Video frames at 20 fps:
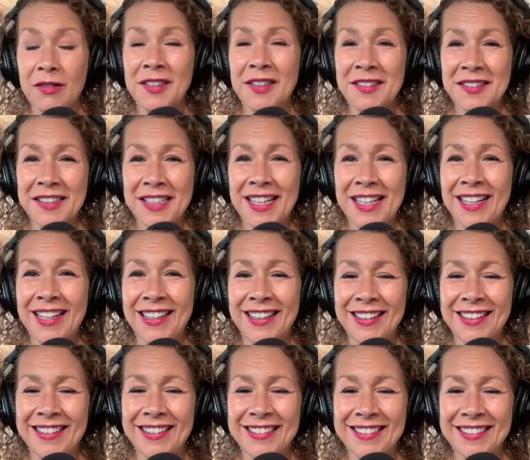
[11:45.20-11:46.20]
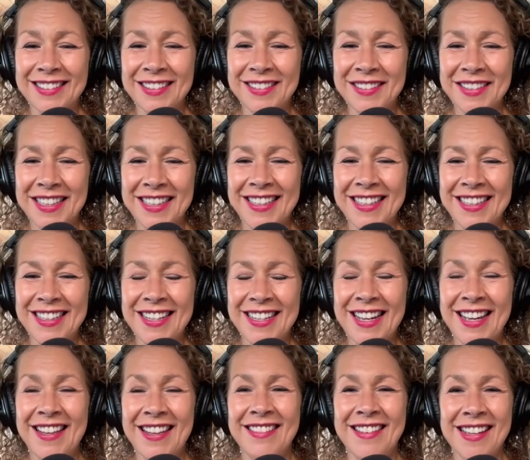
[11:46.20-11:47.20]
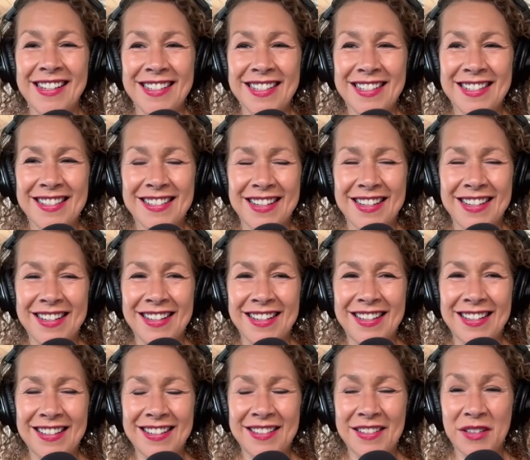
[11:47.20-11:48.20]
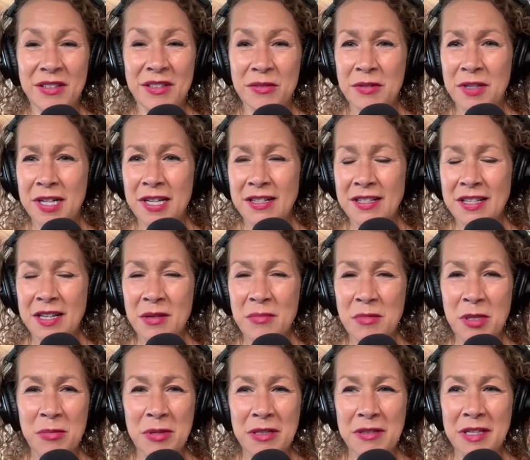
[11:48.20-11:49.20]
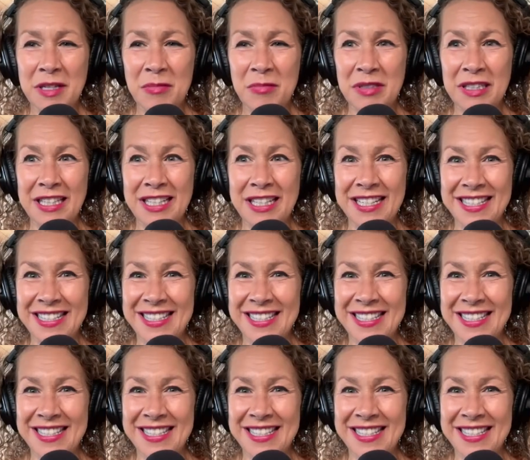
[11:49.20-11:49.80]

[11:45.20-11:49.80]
okay. Okay. That's exciting, right? Tell me about that, please.